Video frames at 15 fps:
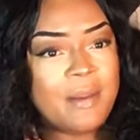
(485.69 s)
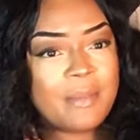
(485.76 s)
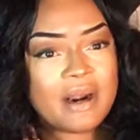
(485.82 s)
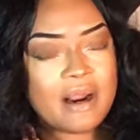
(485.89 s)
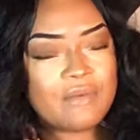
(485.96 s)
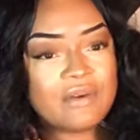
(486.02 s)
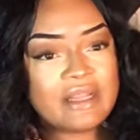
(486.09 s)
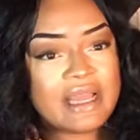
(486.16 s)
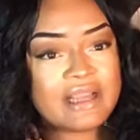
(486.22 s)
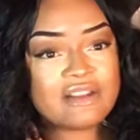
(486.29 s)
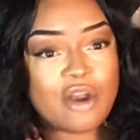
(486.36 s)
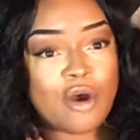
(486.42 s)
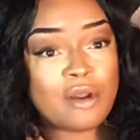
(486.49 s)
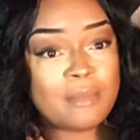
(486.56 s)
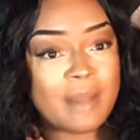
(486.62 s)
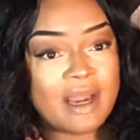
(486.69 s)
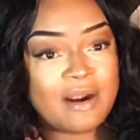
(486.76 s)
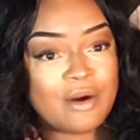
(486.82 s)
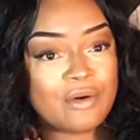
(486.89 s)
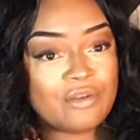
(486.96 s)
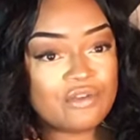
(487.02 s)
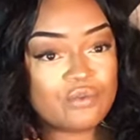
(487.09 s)
but I realized all my
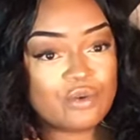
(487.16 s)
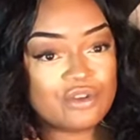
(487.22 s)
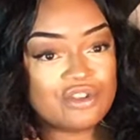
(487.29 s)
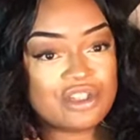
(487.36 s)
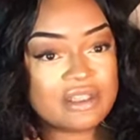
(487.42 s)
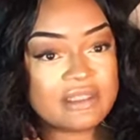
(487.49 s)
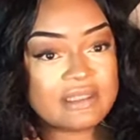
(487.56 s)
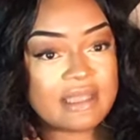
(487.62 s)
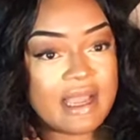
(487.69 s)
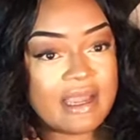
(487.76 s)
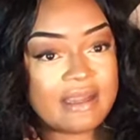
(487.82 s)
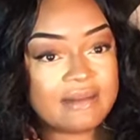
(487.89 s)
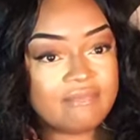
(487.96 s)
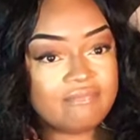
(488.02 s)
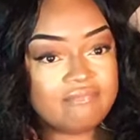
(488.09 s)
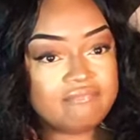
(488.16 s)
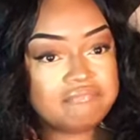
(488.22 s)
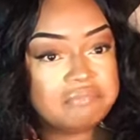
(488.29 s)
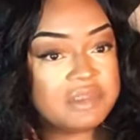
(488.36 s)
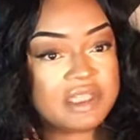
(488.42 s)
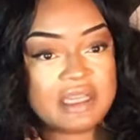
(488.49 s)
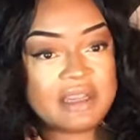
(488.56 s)
goals were just like
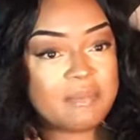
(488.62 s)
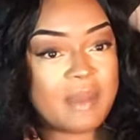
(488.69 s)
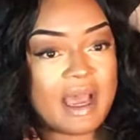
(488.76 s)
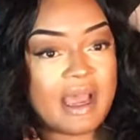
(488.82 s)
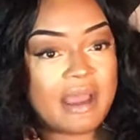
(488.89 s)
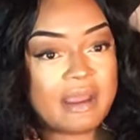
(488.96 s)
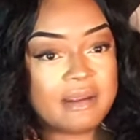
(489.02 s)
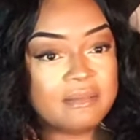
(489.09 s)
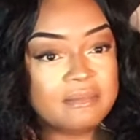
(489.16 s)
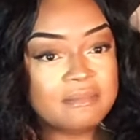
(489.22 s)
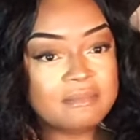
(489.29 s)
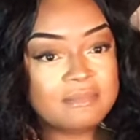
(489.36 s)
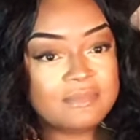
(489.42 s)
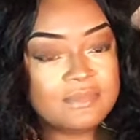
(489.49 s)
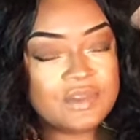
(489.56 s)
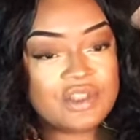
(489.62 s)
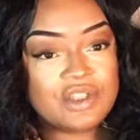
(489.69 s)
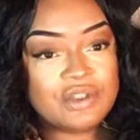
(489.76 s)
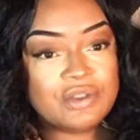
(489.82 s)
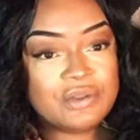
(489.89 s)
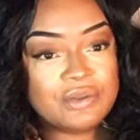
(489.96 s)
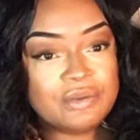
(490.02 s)
to get by,
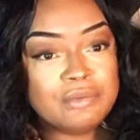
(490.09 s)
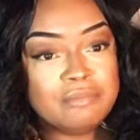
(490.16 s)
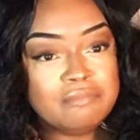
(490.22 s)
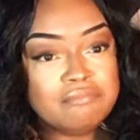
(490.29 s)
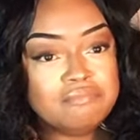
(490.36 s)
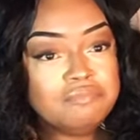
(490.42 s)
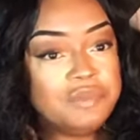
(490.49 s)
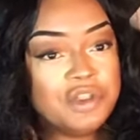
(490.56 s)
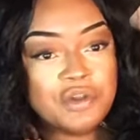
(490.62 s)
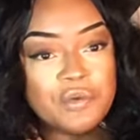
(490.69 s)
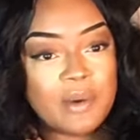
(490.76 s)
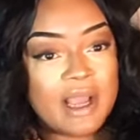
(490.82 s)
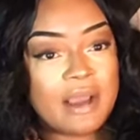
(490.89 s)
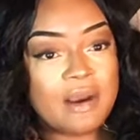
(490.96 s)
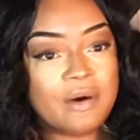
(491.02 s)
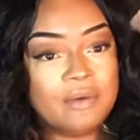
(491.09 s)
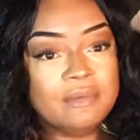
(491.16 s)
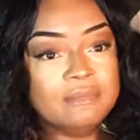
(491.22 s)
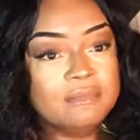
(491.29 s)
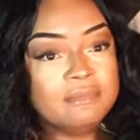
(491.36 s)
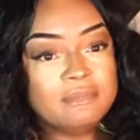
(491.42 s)
to do well,